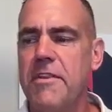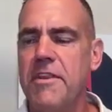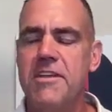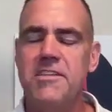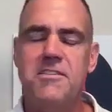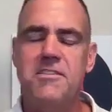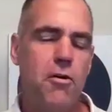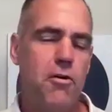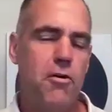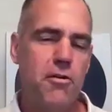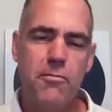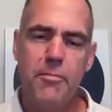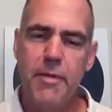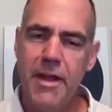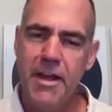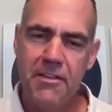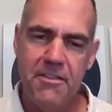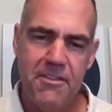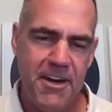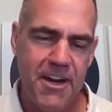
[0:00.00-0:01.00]
It's harder
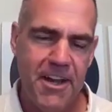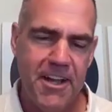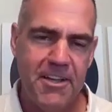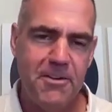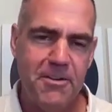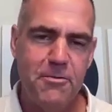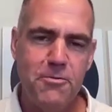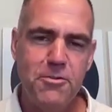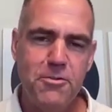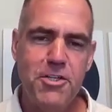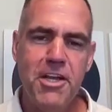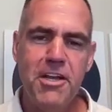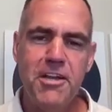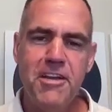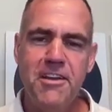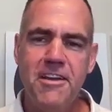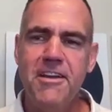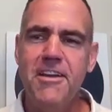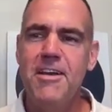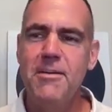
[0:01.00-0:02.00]
math than I can do,
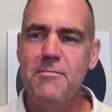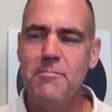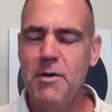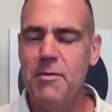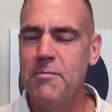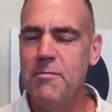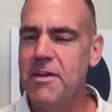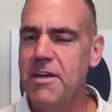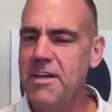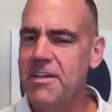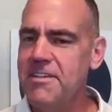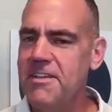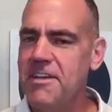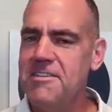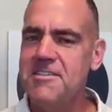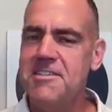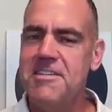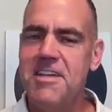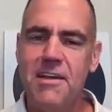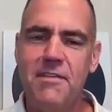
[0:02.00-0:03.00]
Jake, but it
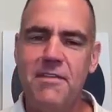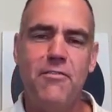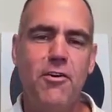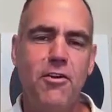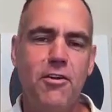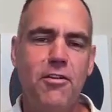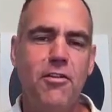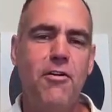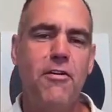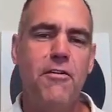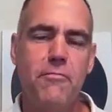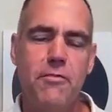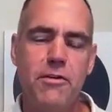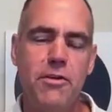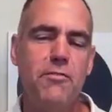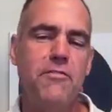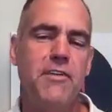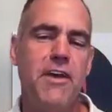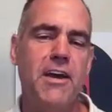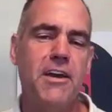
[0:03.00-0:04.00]
doesn't take very long when
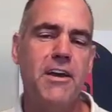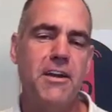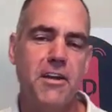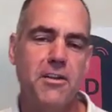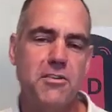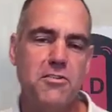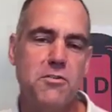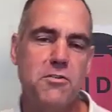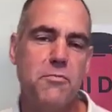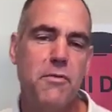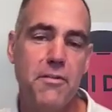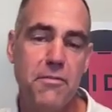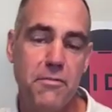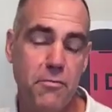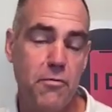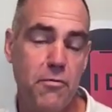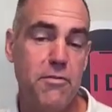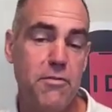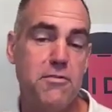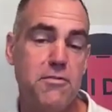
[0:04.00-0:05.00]
you've got an extra
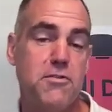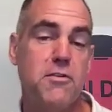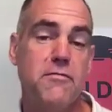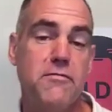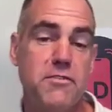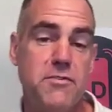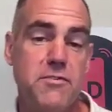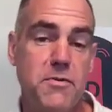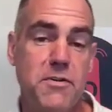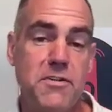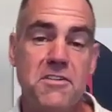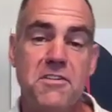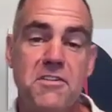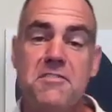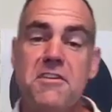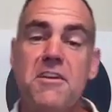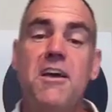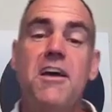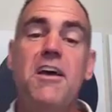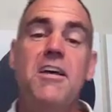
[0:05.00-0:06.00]
month worth of service
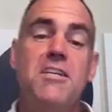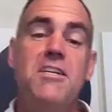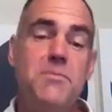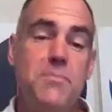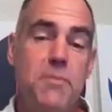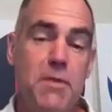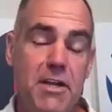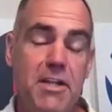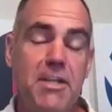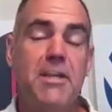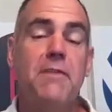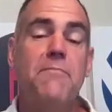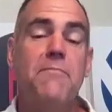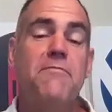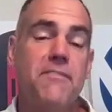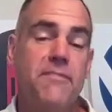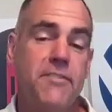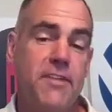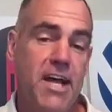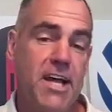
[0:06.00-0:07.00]
business, speeding
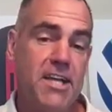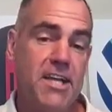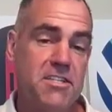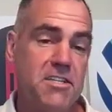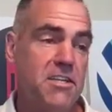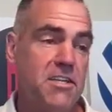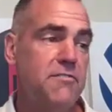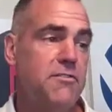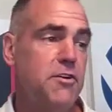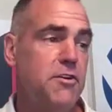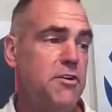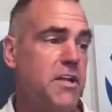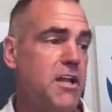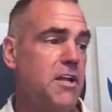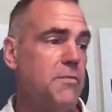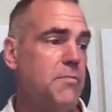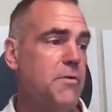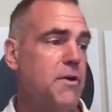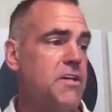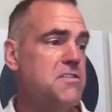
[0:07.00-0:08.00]
up the velocity of your
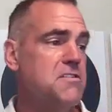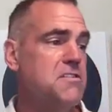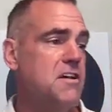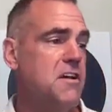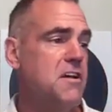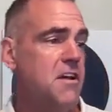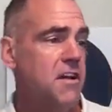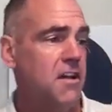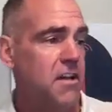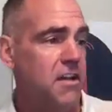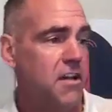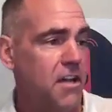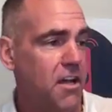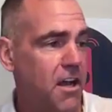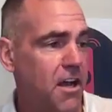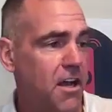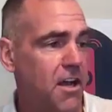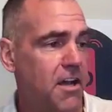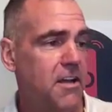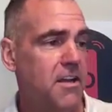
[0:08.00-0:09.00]
database.
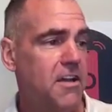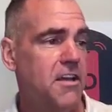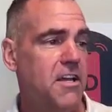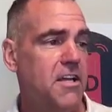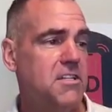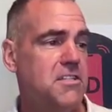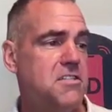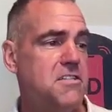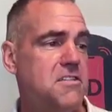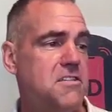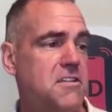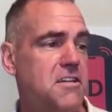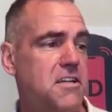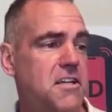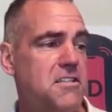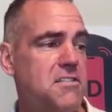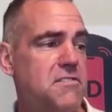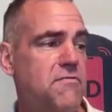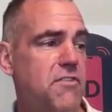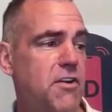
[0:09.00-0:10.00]

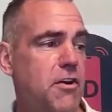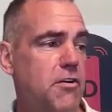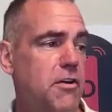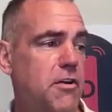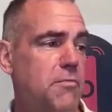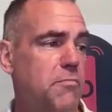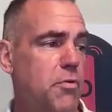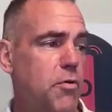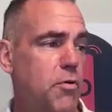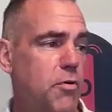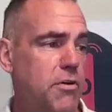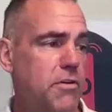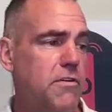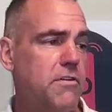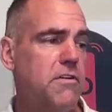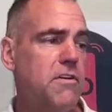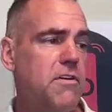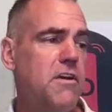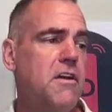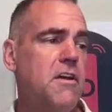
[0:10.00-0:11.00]
It's very
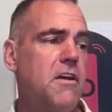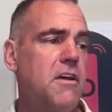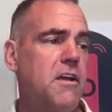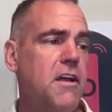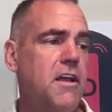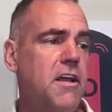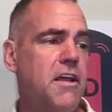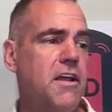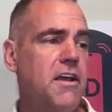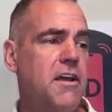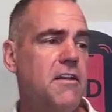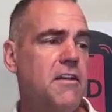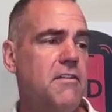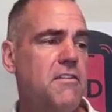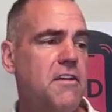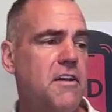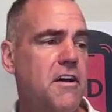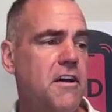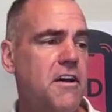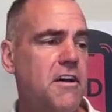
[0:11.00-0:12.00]
important,
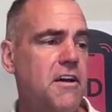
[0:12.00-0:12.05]
and